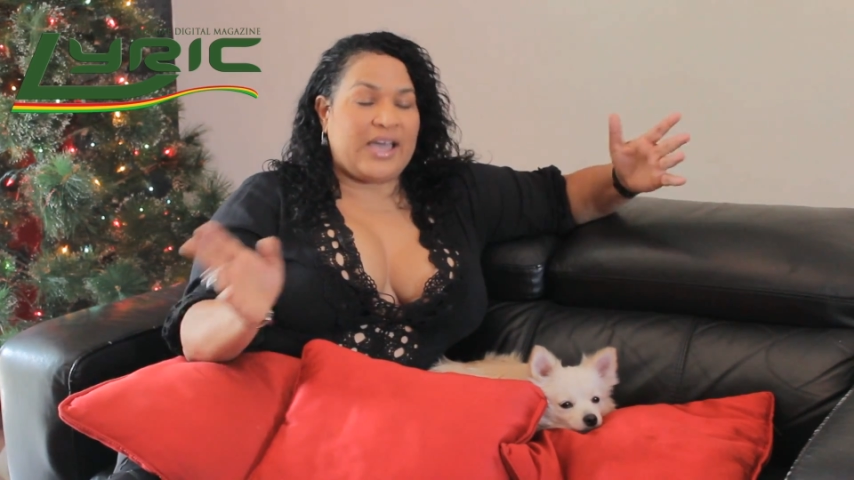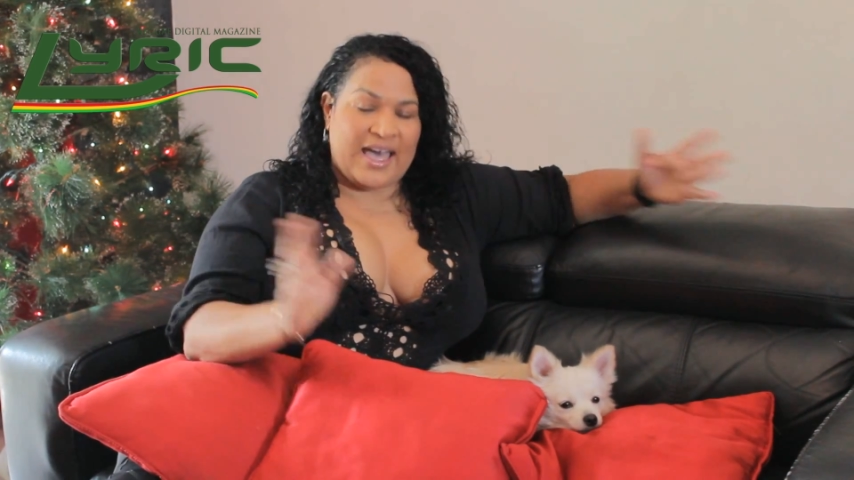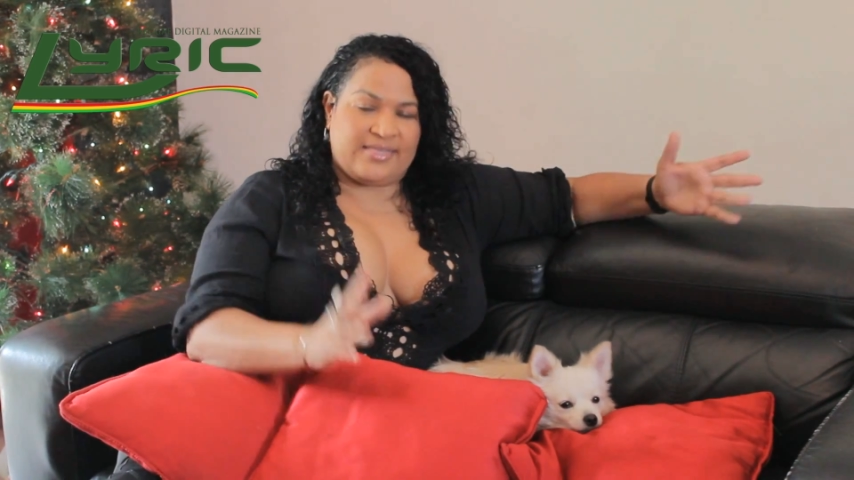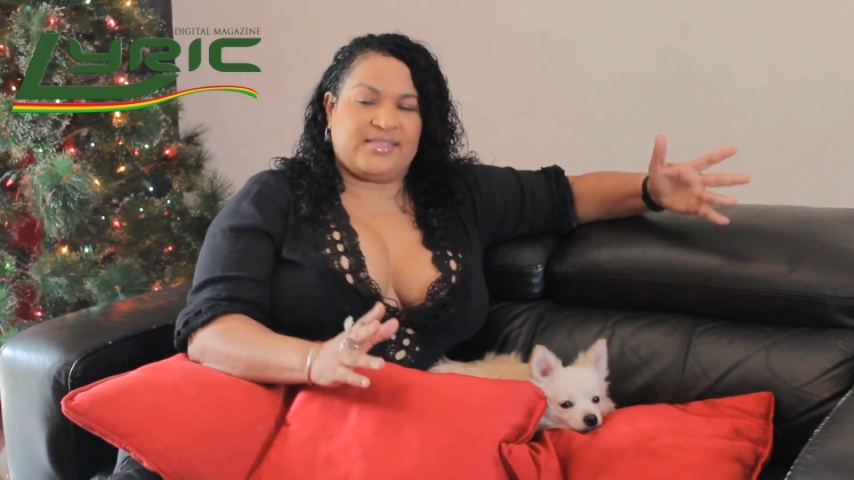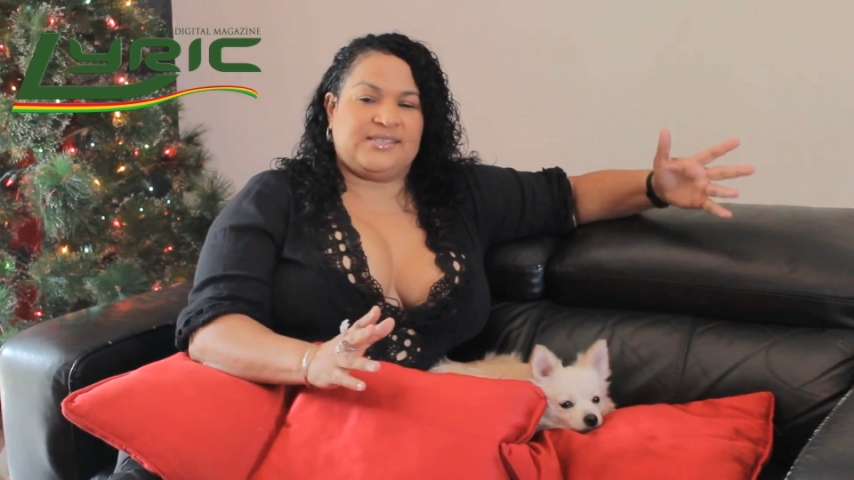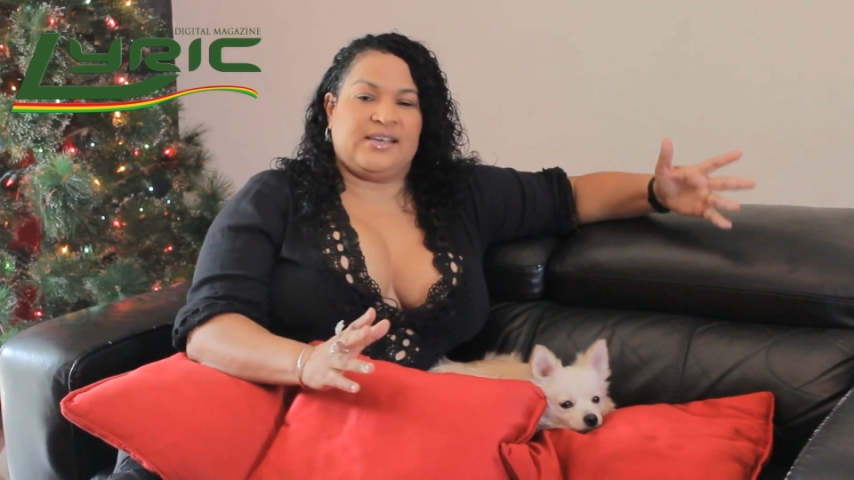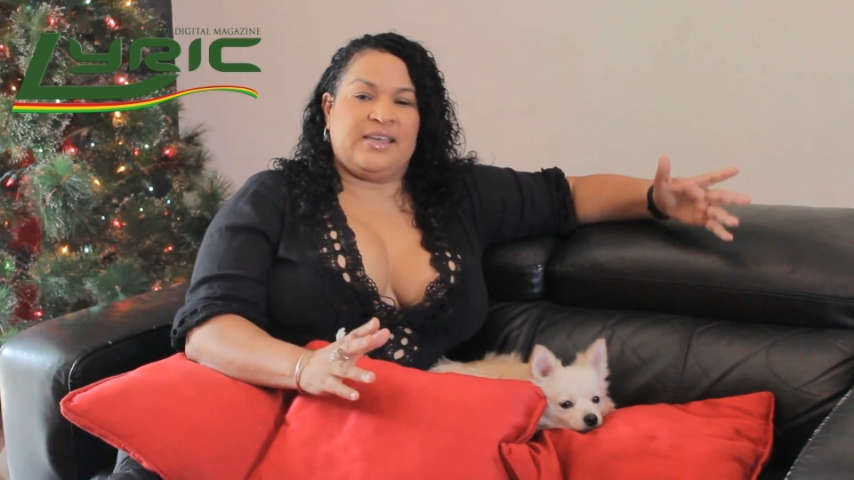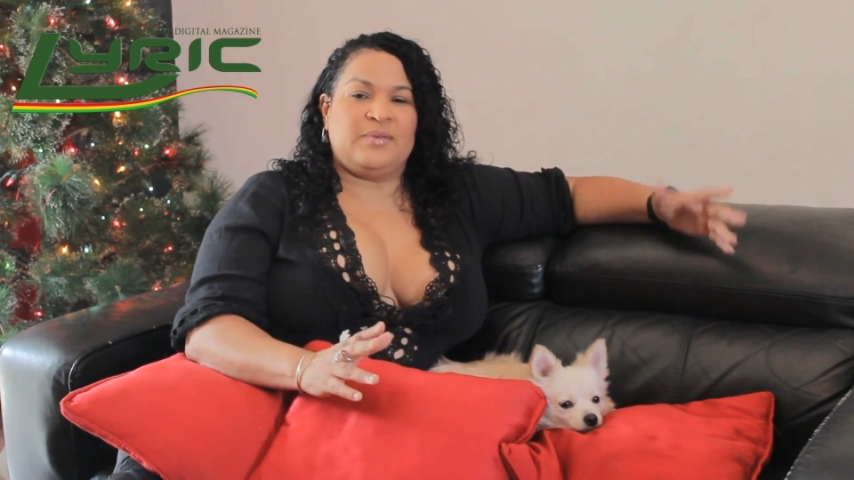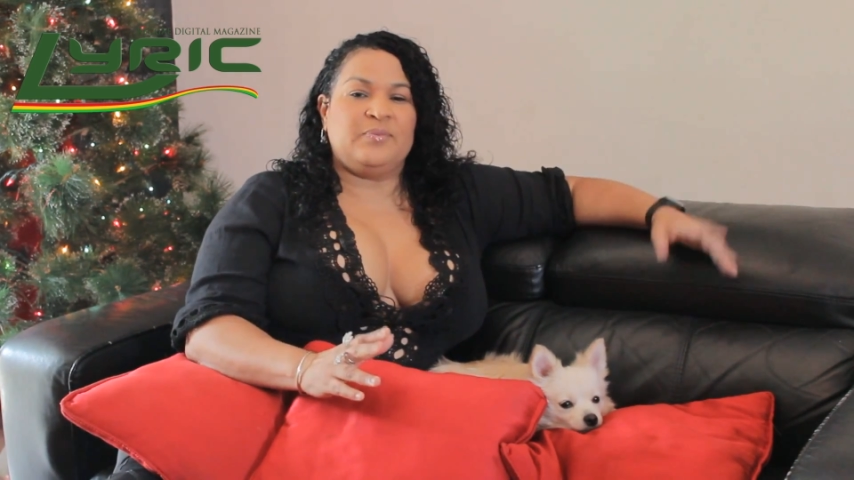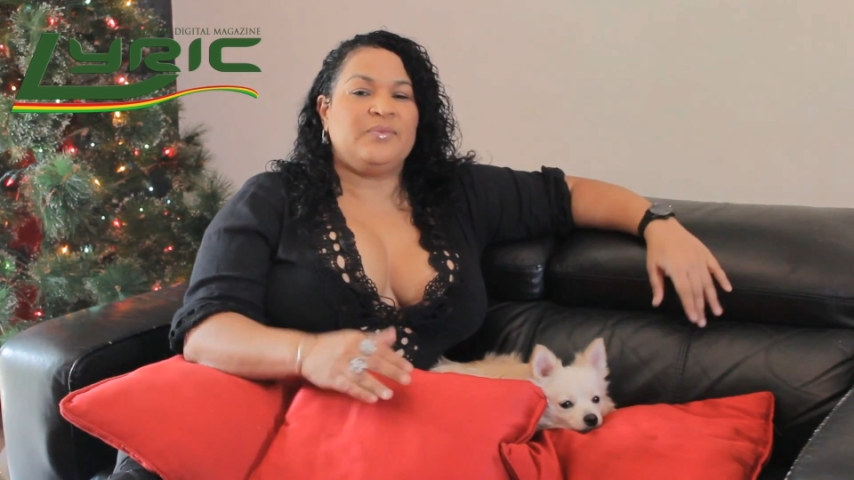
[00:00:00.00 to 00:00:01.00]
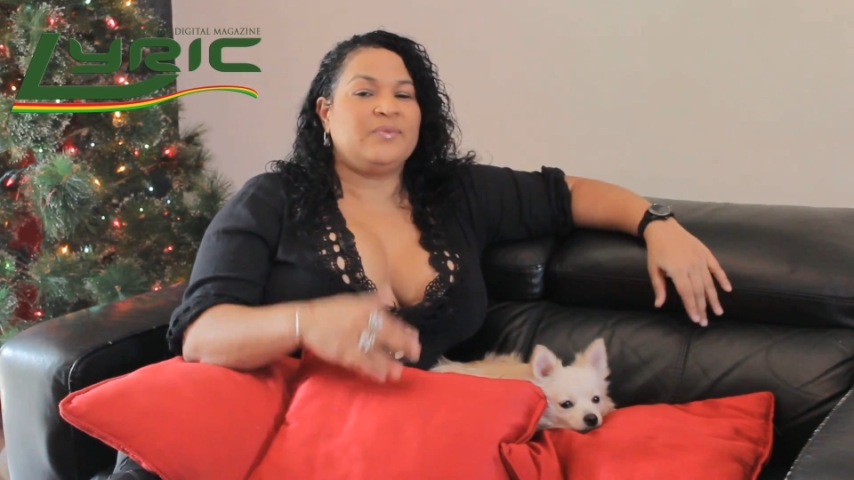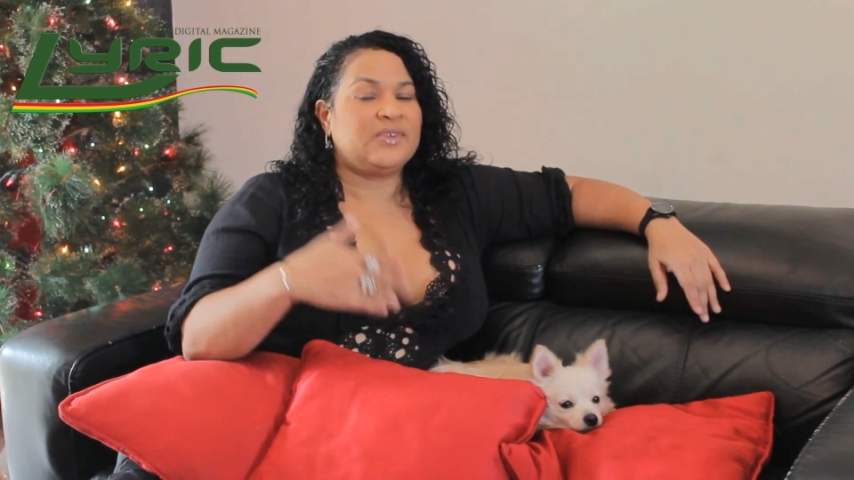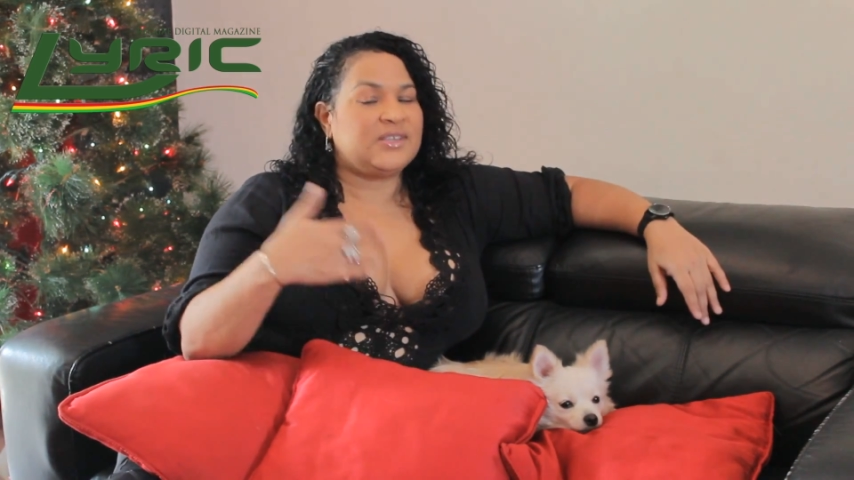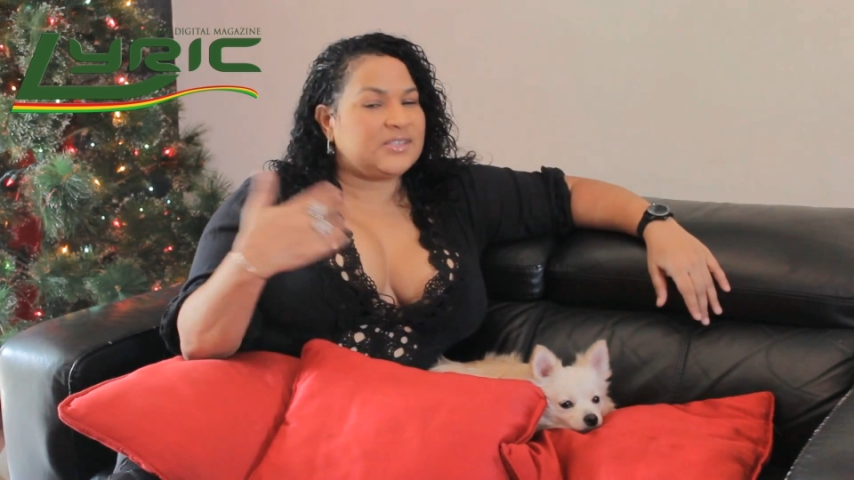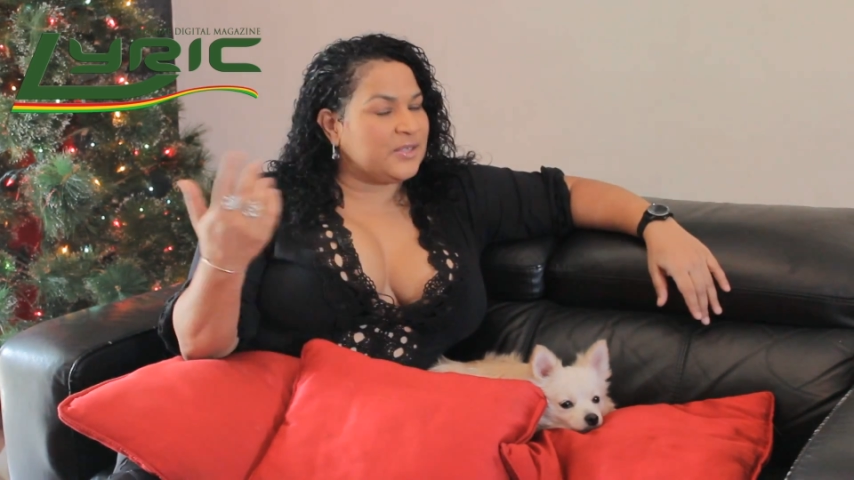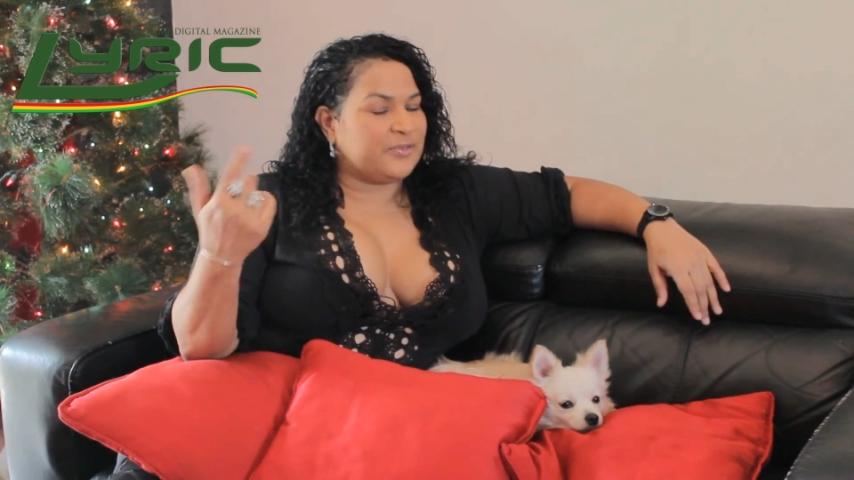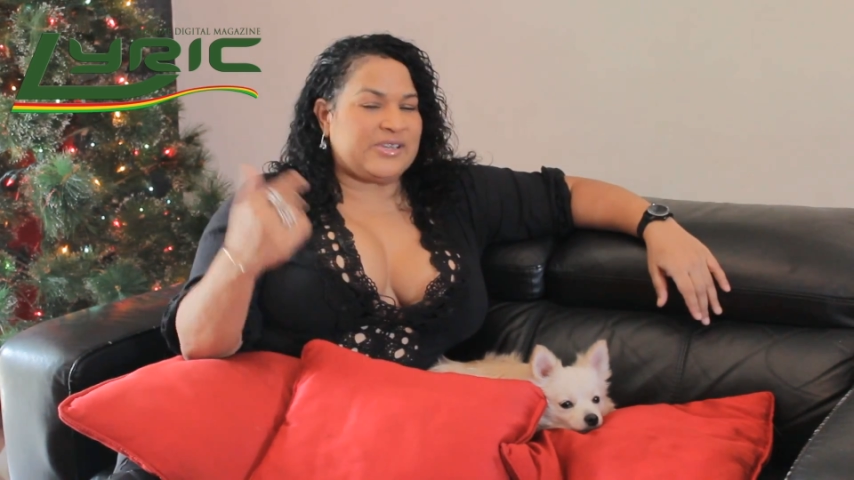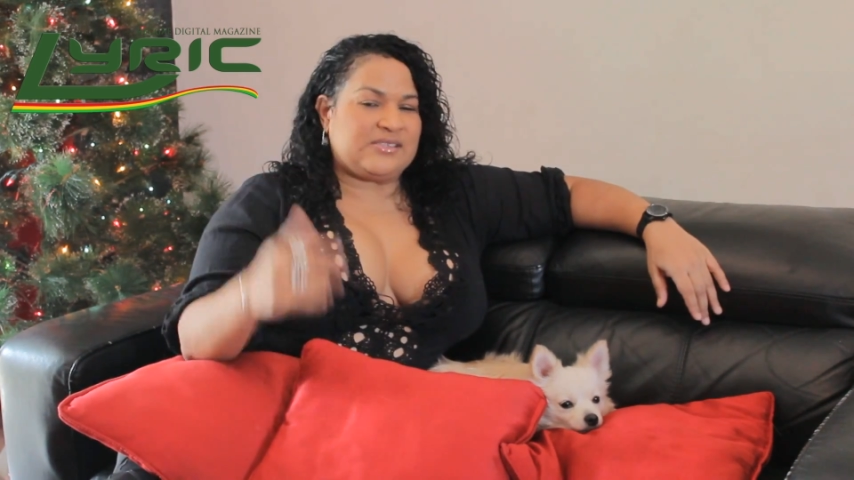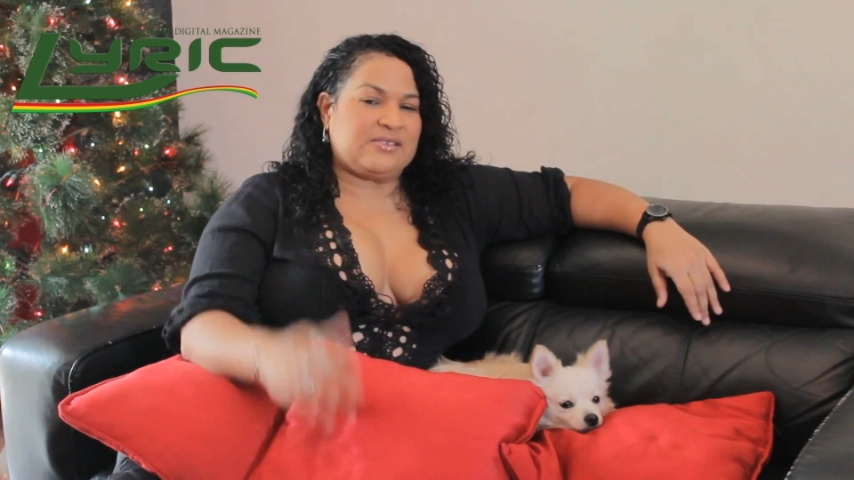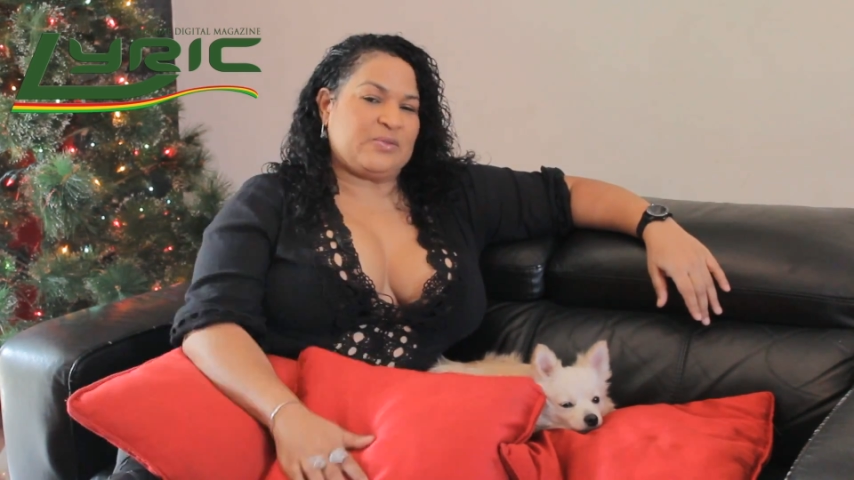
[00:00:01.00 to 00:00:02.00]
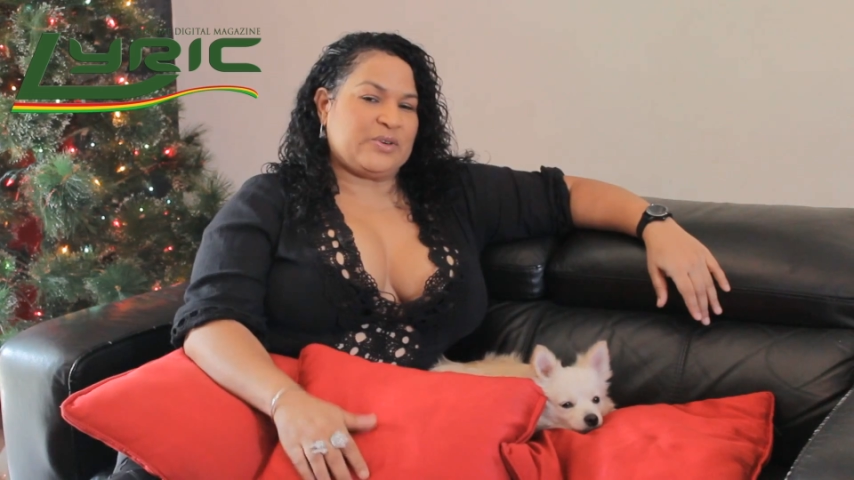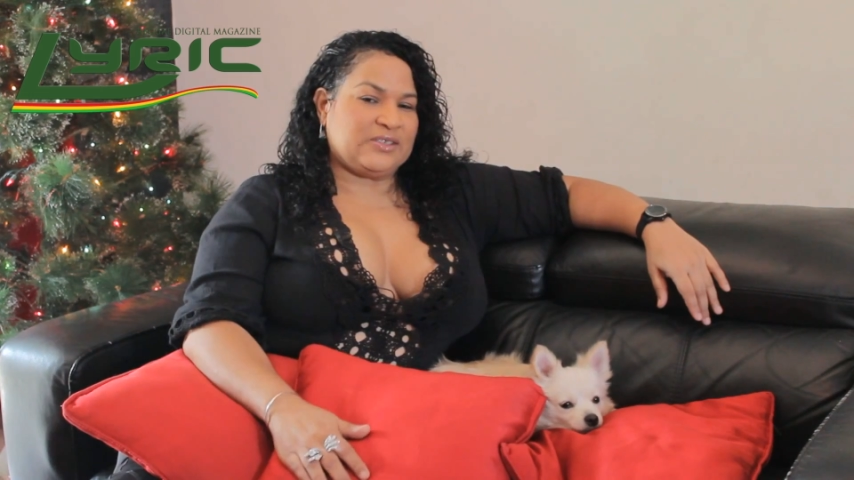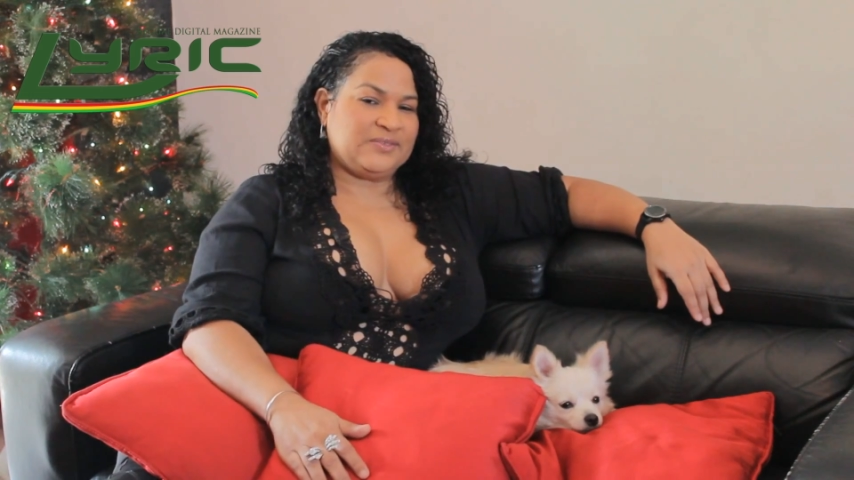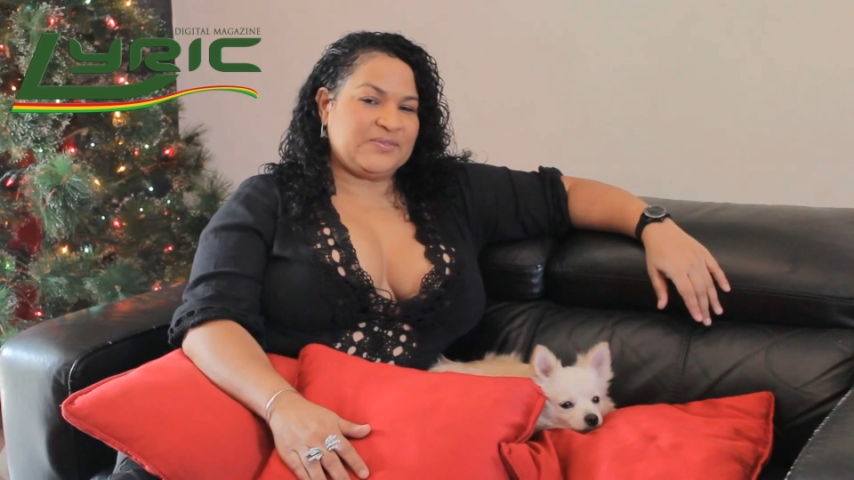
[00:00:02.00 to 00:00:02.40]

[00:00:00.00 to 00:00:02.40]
at the time to the rest of the world.